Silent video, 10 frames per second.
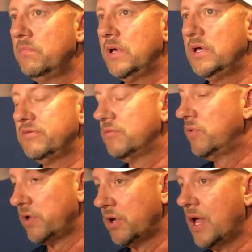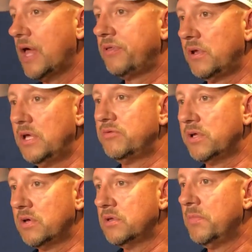He's a really good athlete. He's really
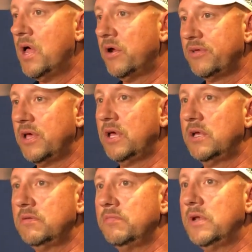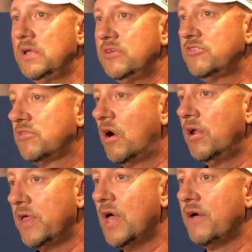good with the ball in his hand. And he's just
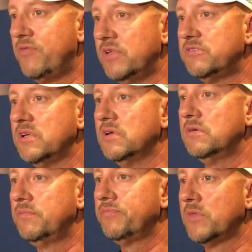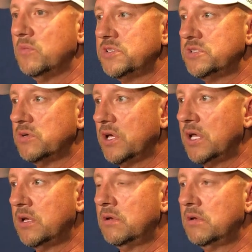learning the offense still. We're still
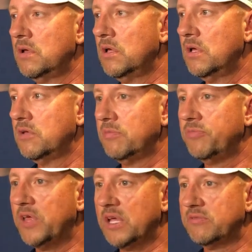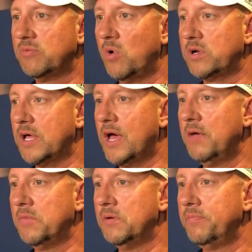getting some things worked
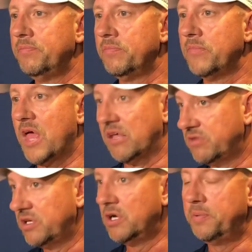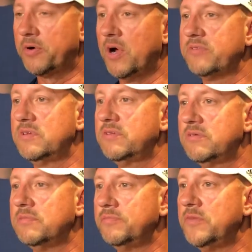out. But as the year progresses,
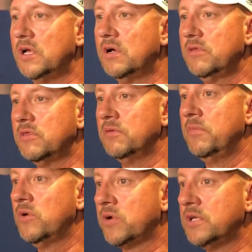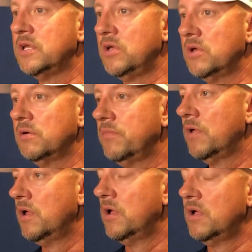you know, he'll continue to
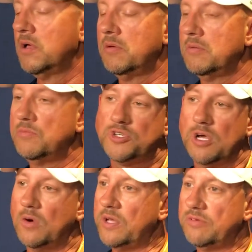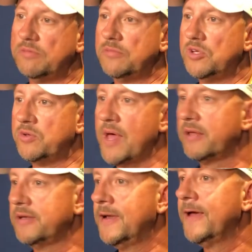show he's too
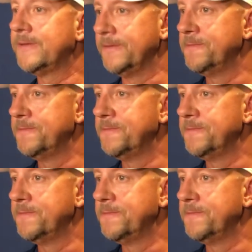talented not to.